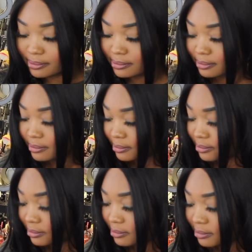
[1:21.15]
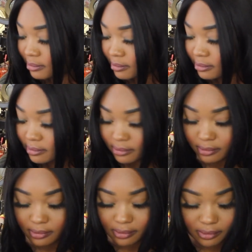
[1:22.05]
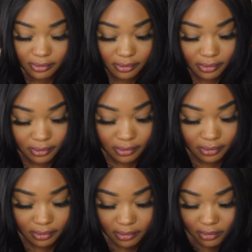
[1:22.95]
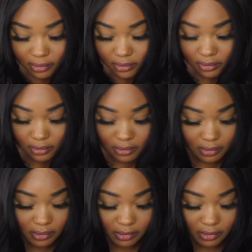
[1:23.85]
(silence)